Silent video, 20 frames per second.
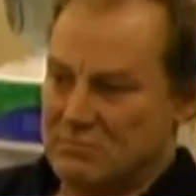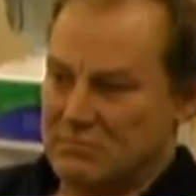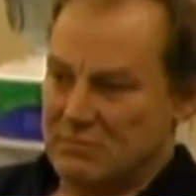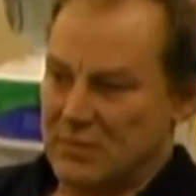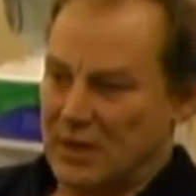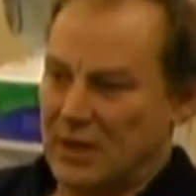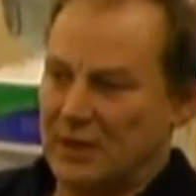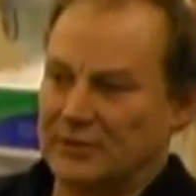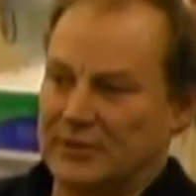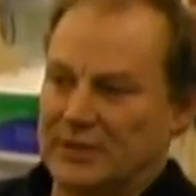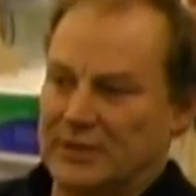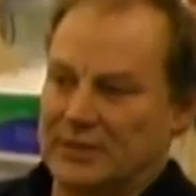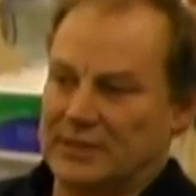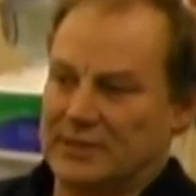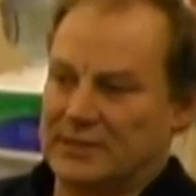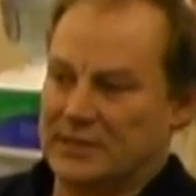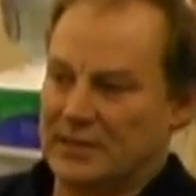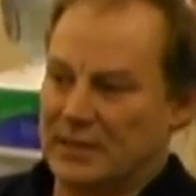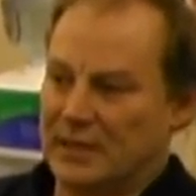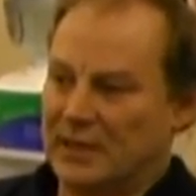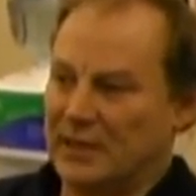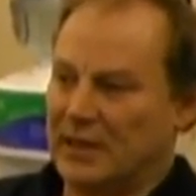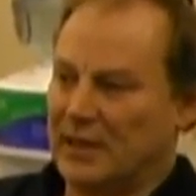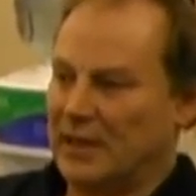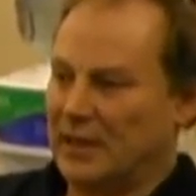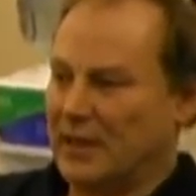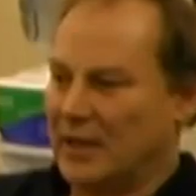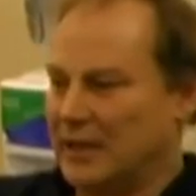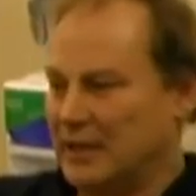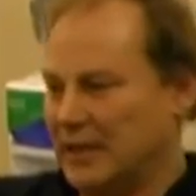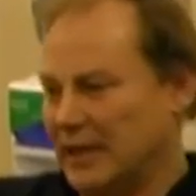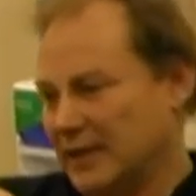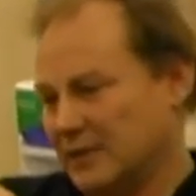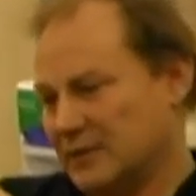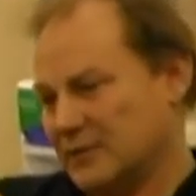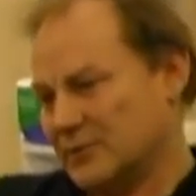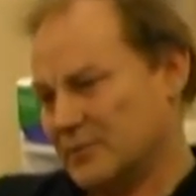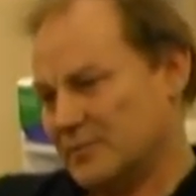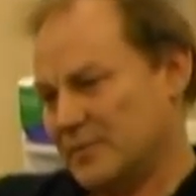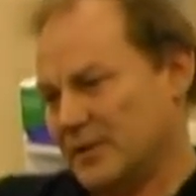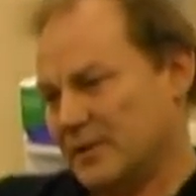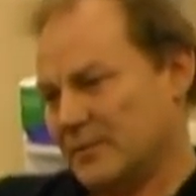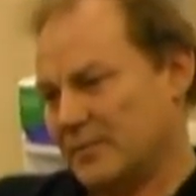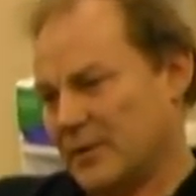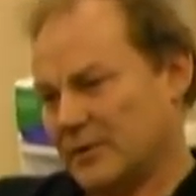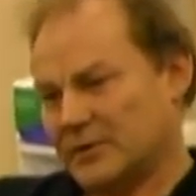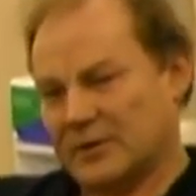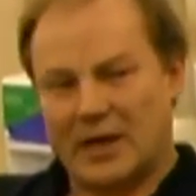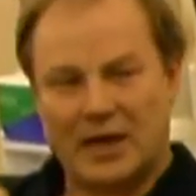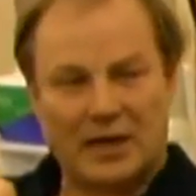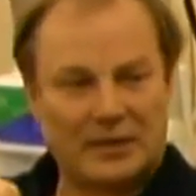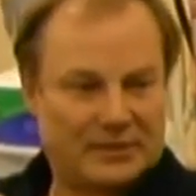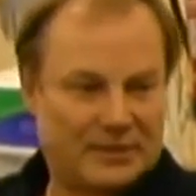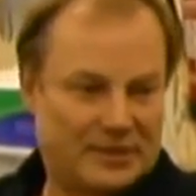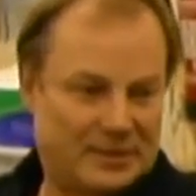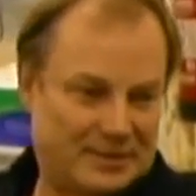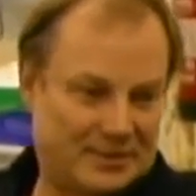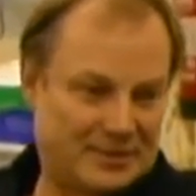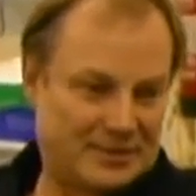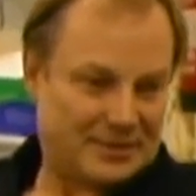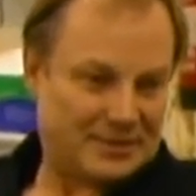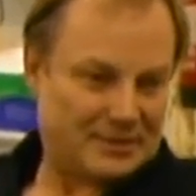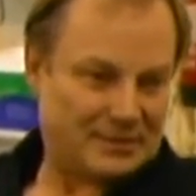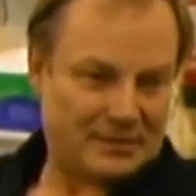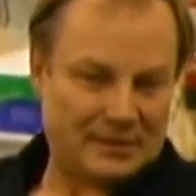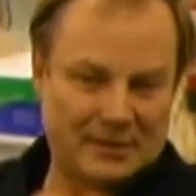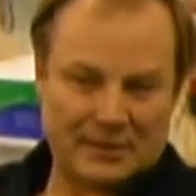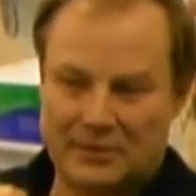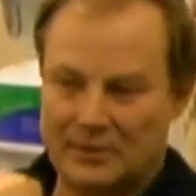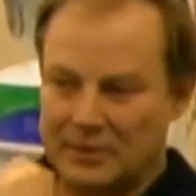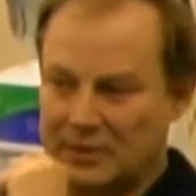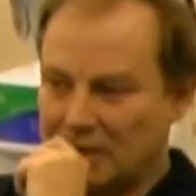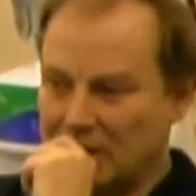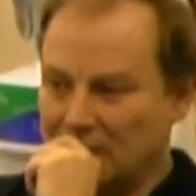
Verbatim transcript: Artists, I, I, I like to speak about artists, you know?